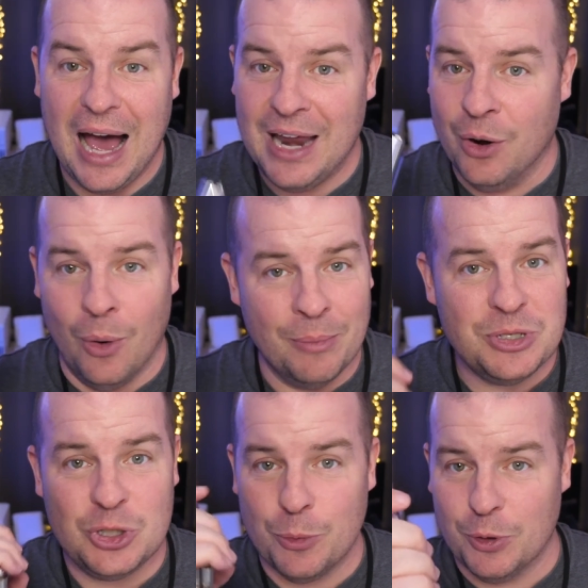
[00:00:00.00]
I know I'm
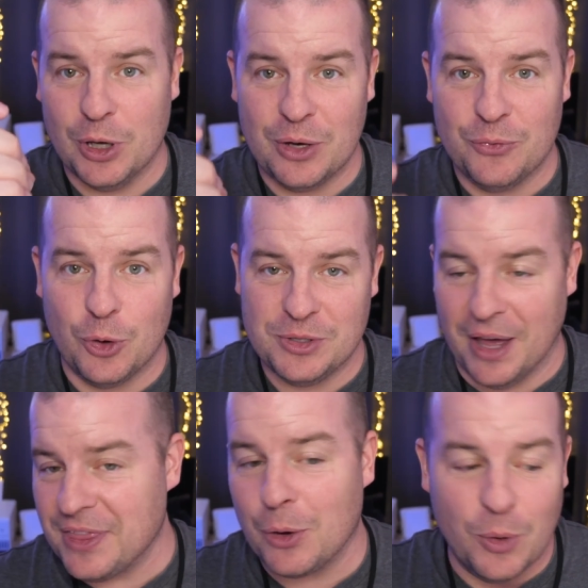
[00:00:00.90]
super looking forward to.
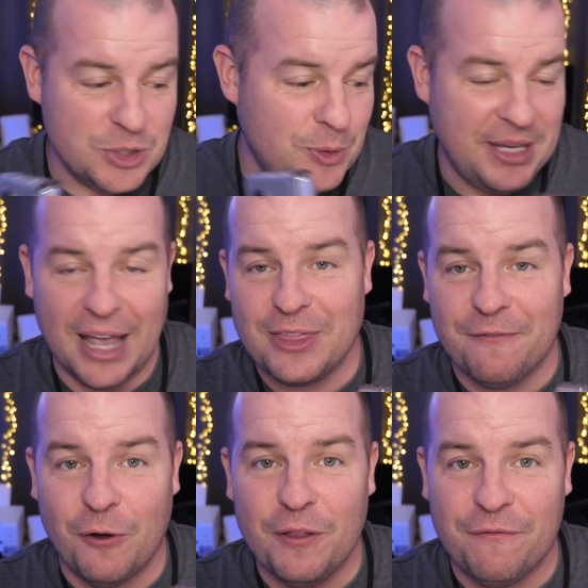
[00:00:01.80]
It. I think once we get
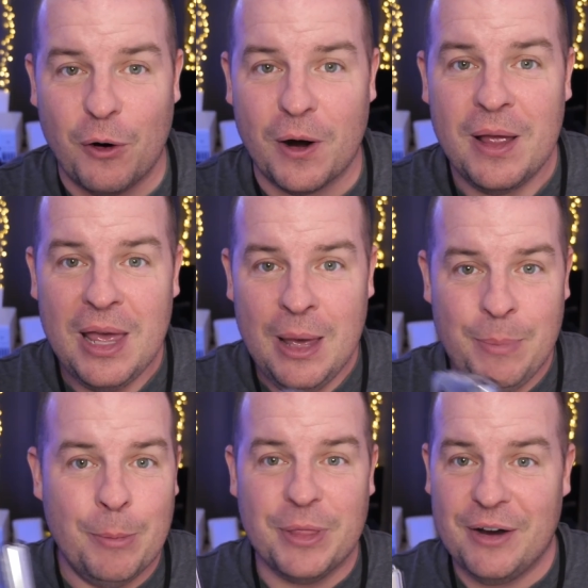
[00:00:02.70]
the Fold 4,
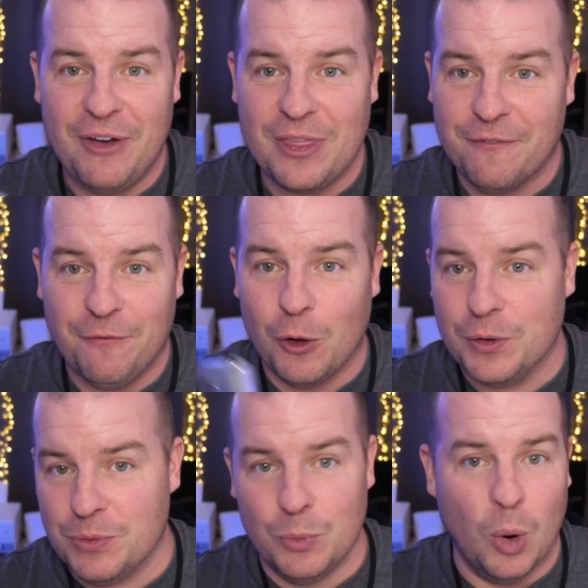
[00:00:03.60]
people that have had the
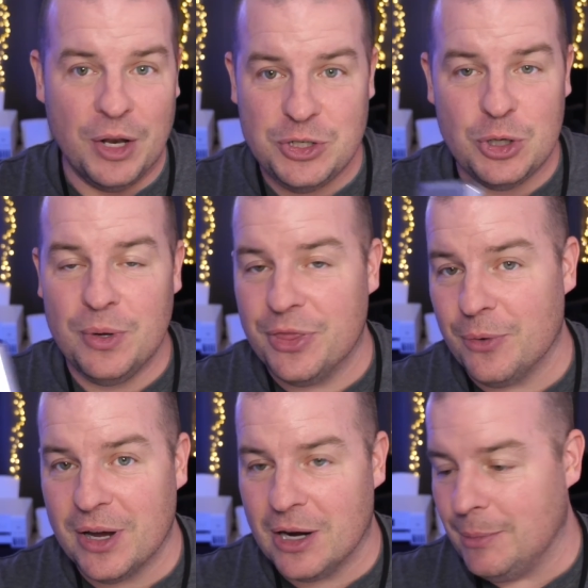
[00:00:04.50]
Fold 1, 2, and
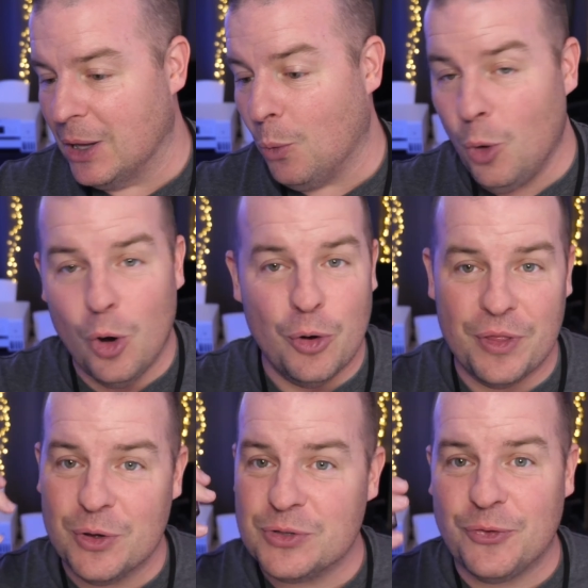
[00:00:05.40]
3 are going to be like,
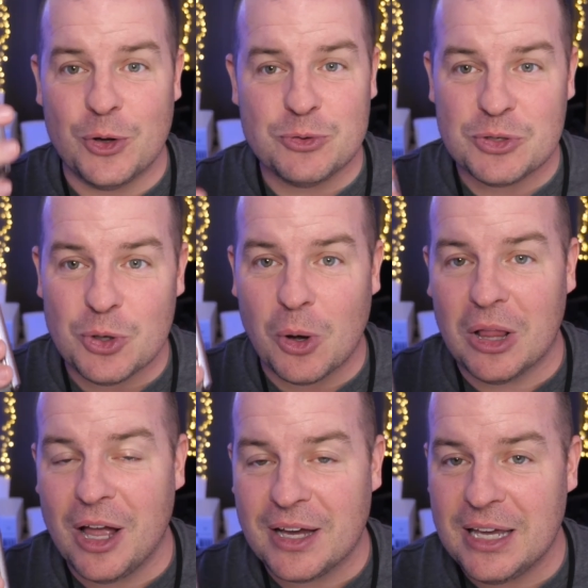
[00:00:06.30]
"Whoa, those phones were so
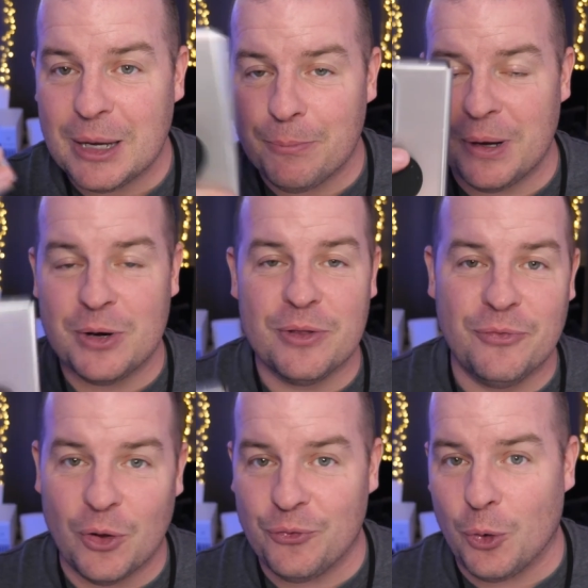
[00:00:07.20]
clunky compared to the
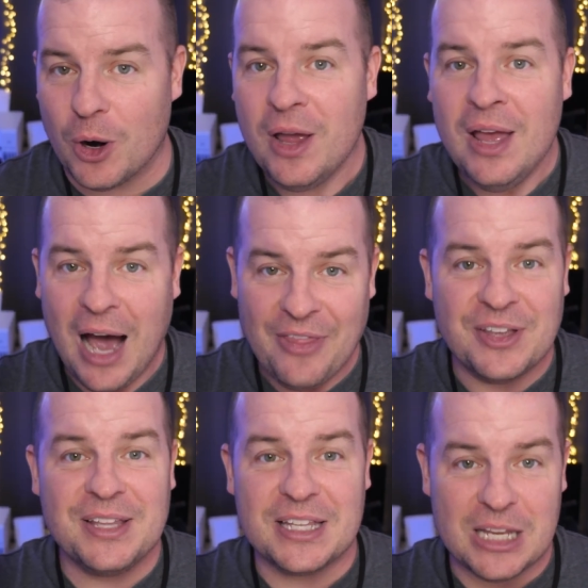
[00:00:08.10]
Fold 4." I
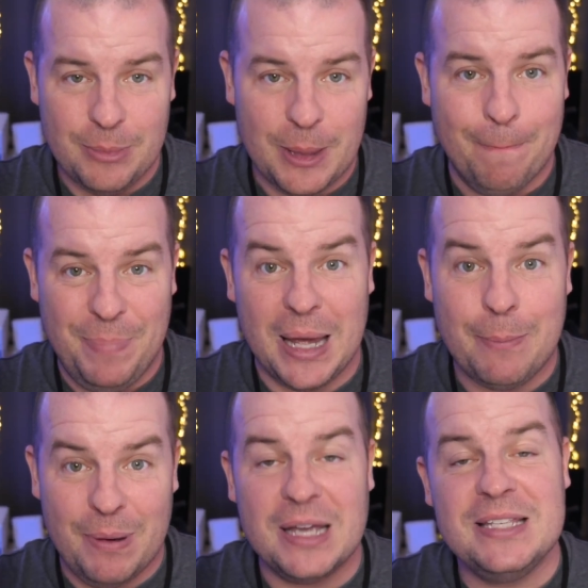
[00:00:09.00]
think that's going to be the
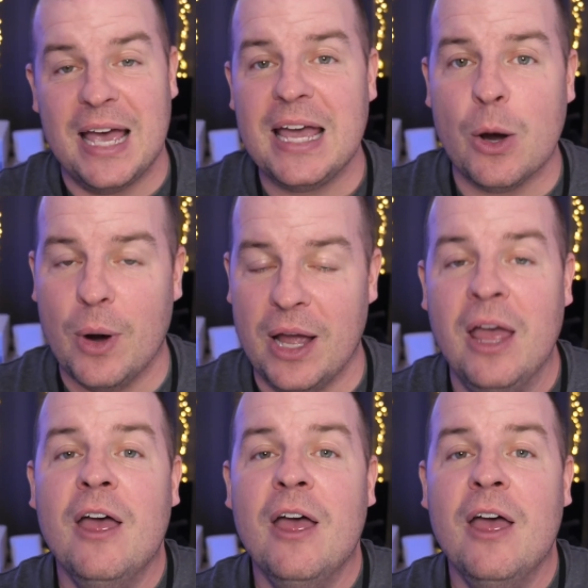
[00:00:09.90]
big big takeaway